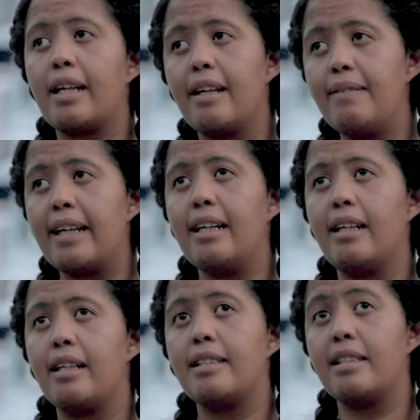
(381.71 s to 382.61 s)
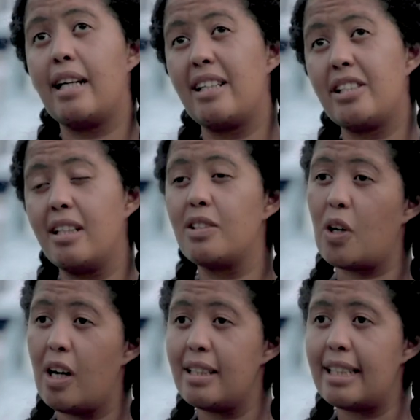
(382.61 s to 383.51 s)
Giving a Seychelles
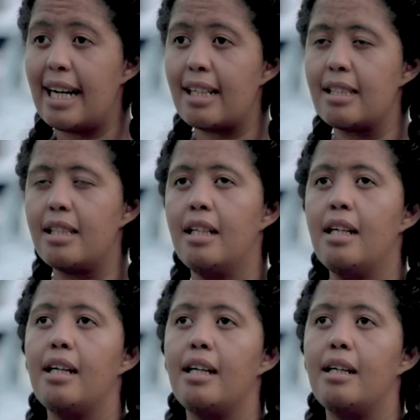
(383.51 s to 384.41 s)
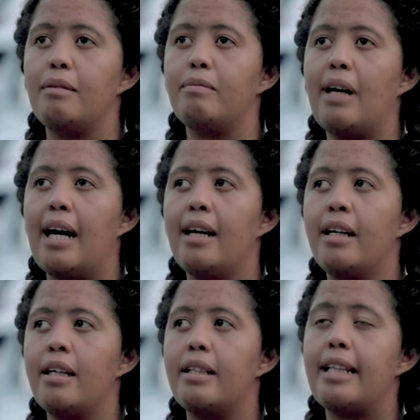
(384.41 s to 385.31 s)
context,
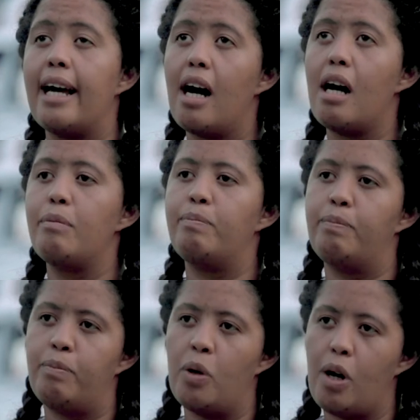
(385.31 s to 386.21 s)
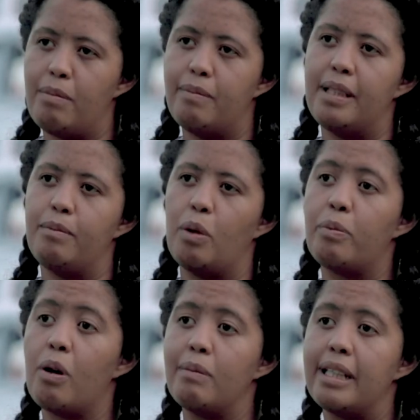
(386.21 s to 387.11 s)
there are probably more
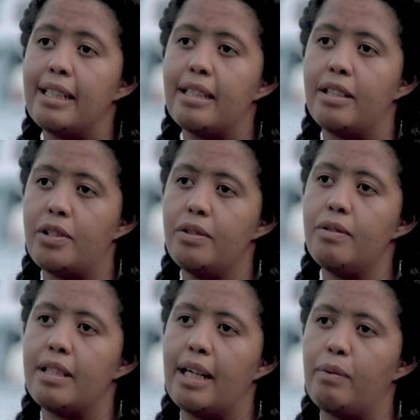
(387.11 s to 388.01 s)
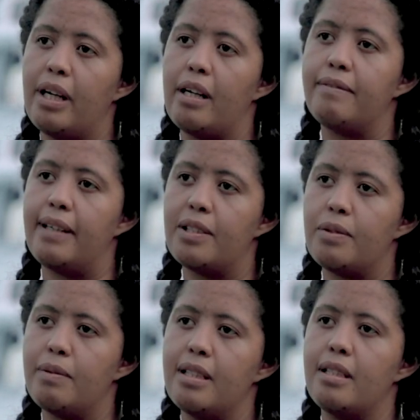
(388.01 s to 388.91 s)
prominent issues that we are
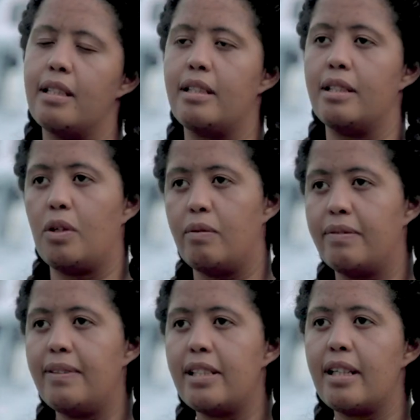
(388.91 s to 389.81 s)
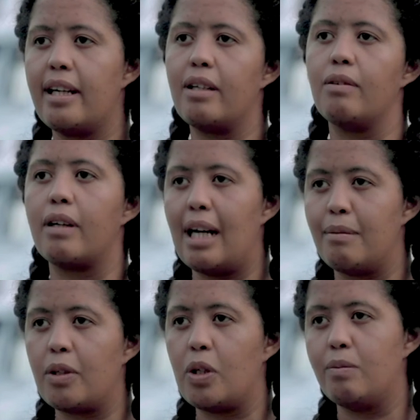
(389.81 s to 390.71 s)
faced with, such as overfishing or
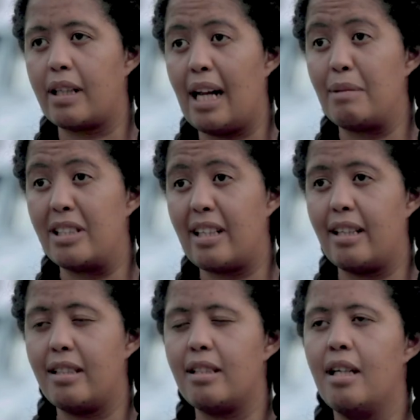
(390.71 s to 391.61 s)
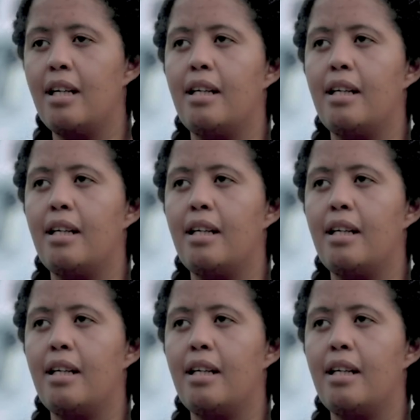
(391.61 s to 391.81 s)
global climate change.